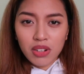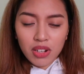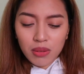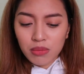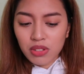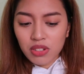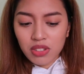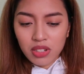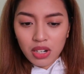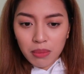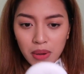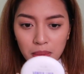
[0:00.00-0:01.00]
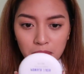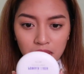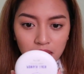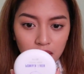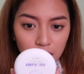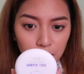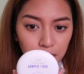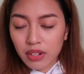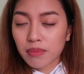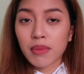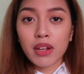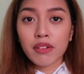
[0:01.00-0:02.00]
when it comes to setting my makeup.
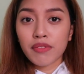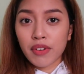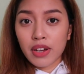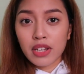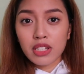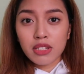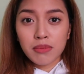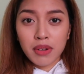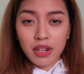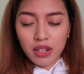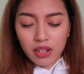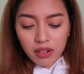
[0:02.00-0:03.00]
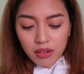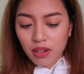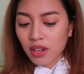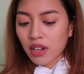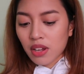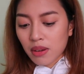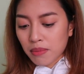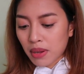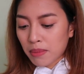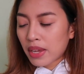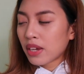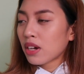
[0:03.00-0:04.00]
It mattifies my
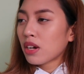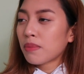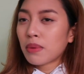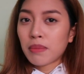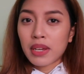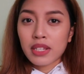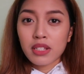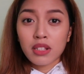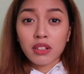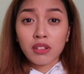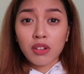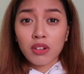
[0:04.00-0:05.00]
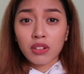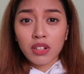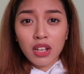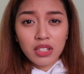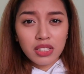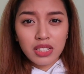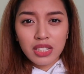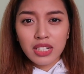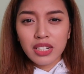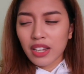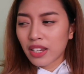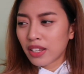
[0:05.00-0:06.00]
makeup, it makes it long
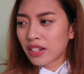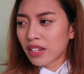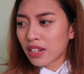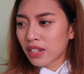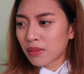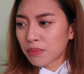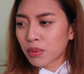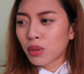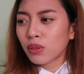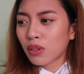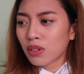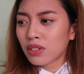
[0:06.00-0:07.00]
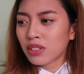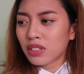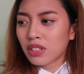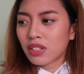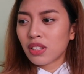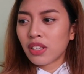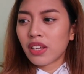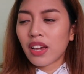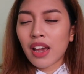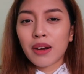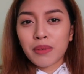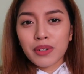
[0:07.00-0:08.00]
lasting, and it prolongs the
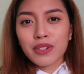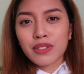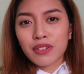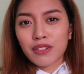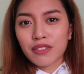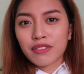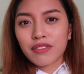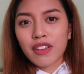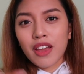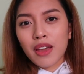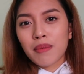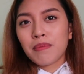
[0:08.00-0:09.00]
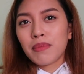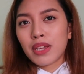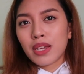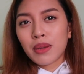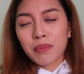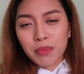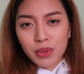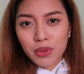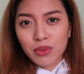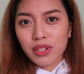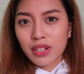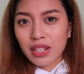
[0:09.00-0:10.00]
hours of me
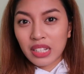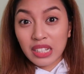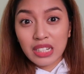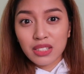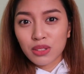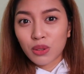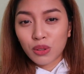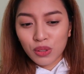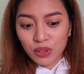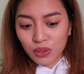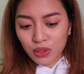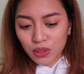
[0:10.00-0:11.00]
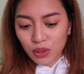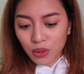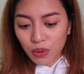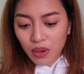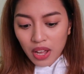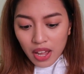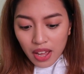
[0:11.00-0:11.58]
producing less oil. So